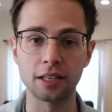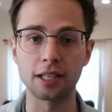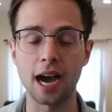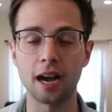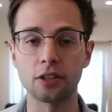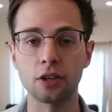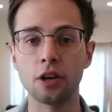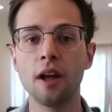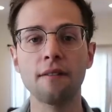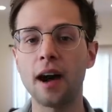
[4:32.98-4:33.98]
to the
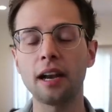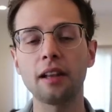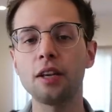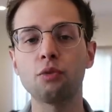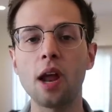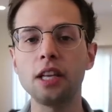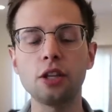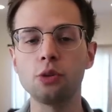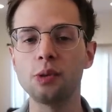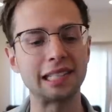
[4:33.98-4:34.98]
doctor, finally ready
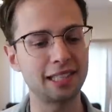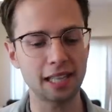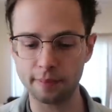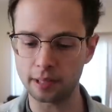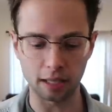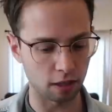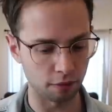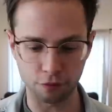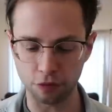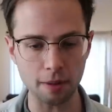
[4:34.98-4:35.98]
to accept and
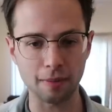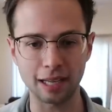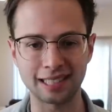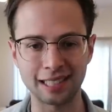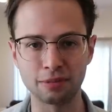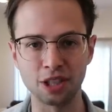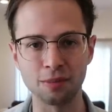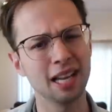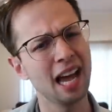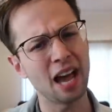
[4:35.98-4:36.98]
confront my
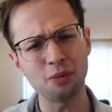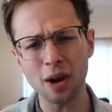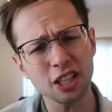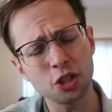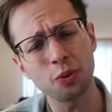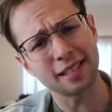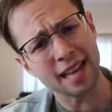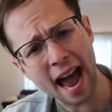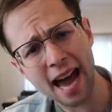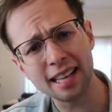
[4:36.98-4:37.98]
symptoms and ready to
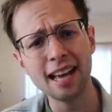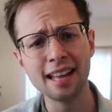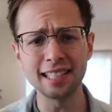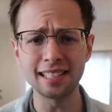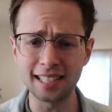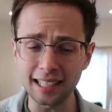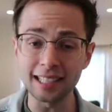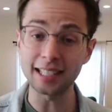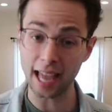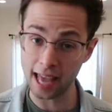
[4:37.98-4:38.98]
attack this
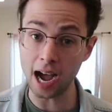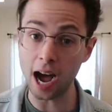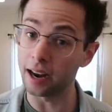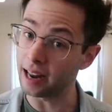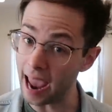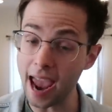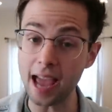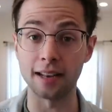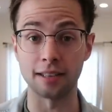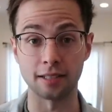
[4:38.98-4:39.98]
sickness head on.
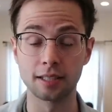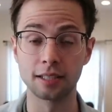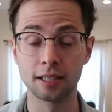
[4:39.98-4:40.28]
And